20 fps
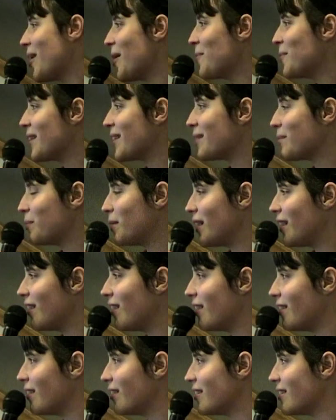comics
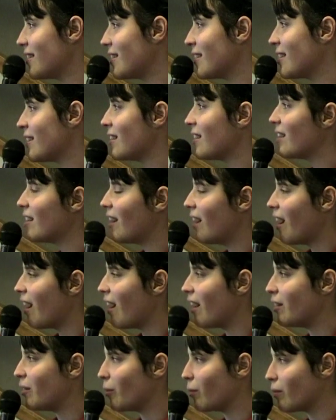because
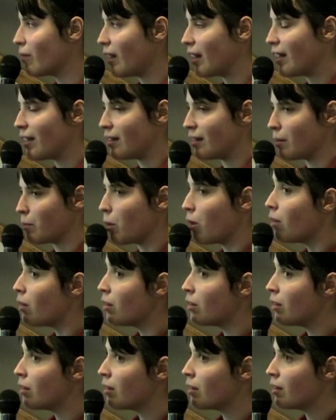I don't like them
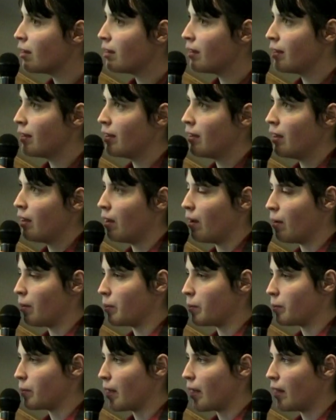all.
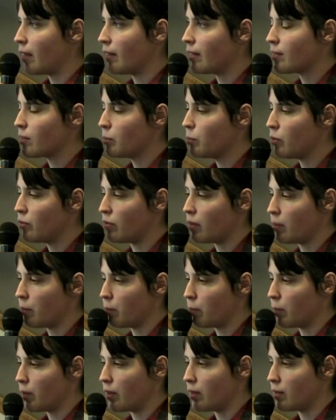Um, I like some of
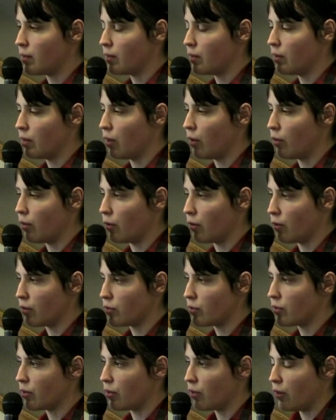them, but
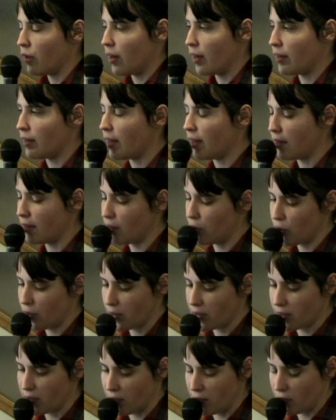others are not that
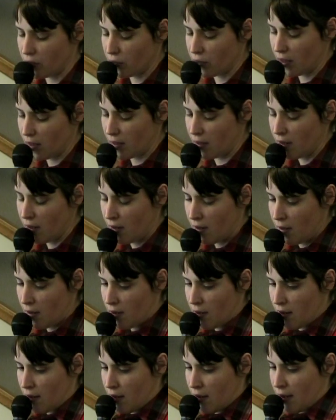interesting to read.
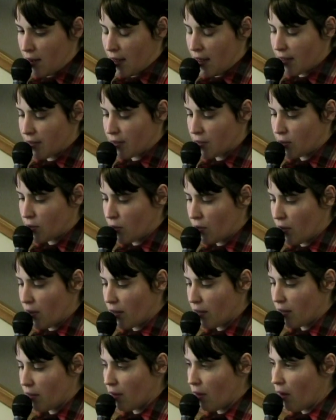And so
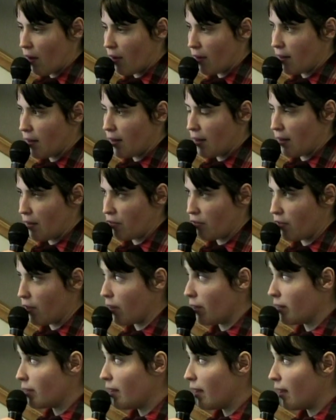I thought and I
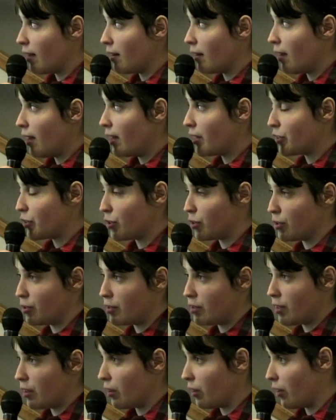felt that I
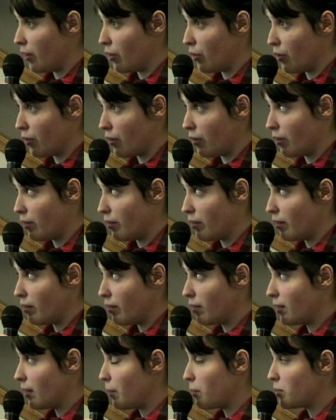should tell other
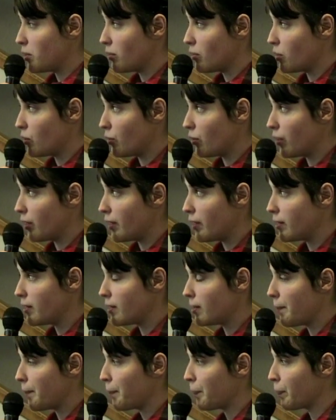types of
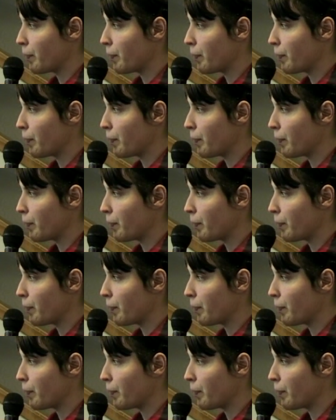stories,